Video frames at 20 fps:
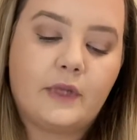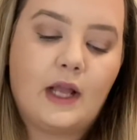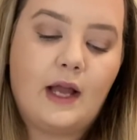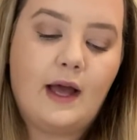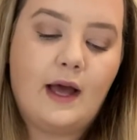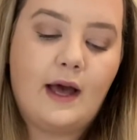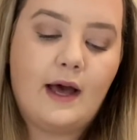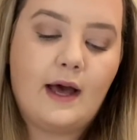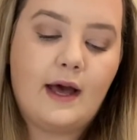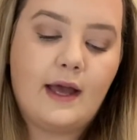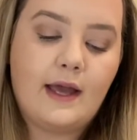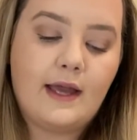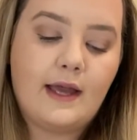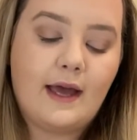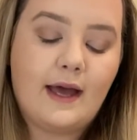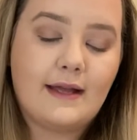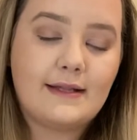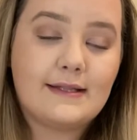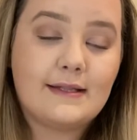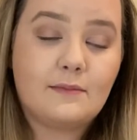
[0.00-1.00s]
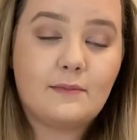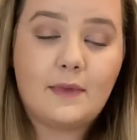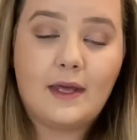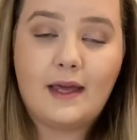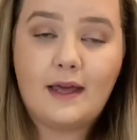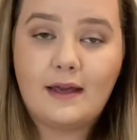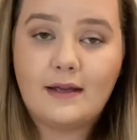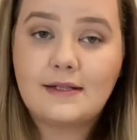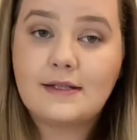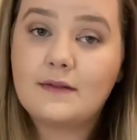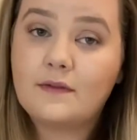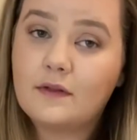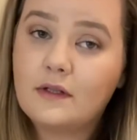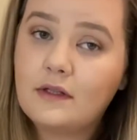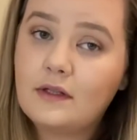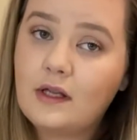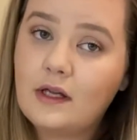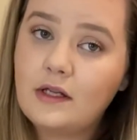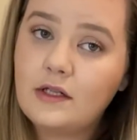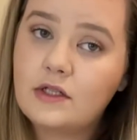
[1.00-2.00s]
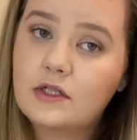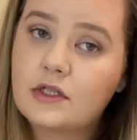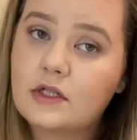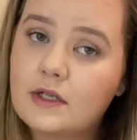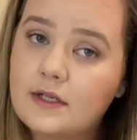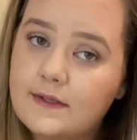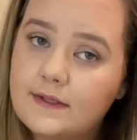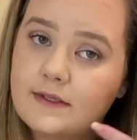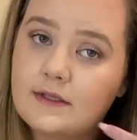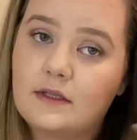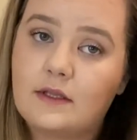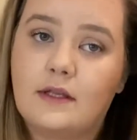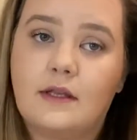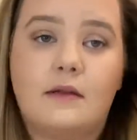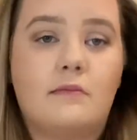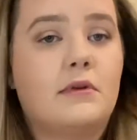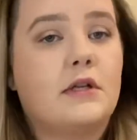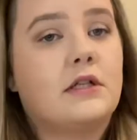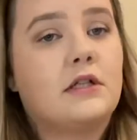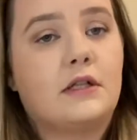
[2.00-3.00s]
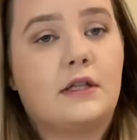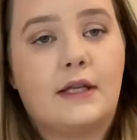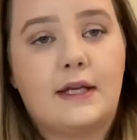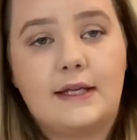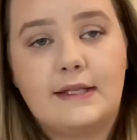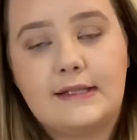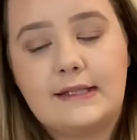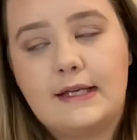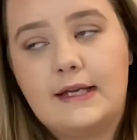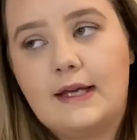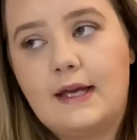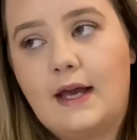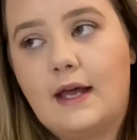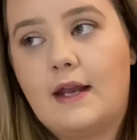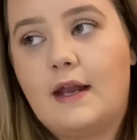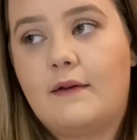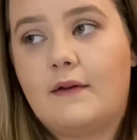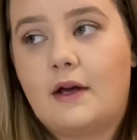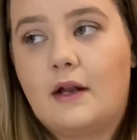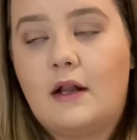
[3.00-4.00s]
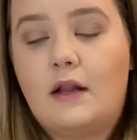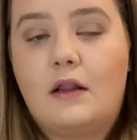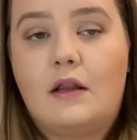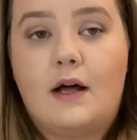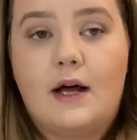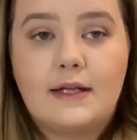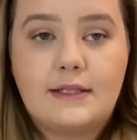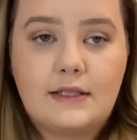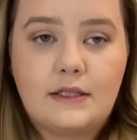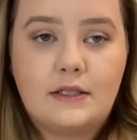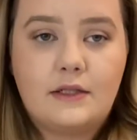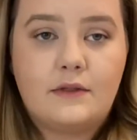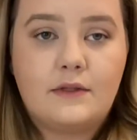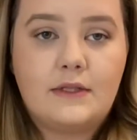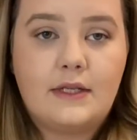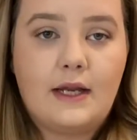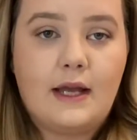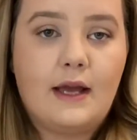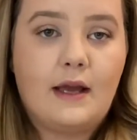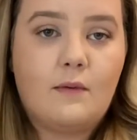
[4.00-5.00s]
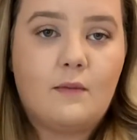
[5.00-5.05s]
I had some eggs for lunch because you're a bitch lazy, and I got a lot to do today.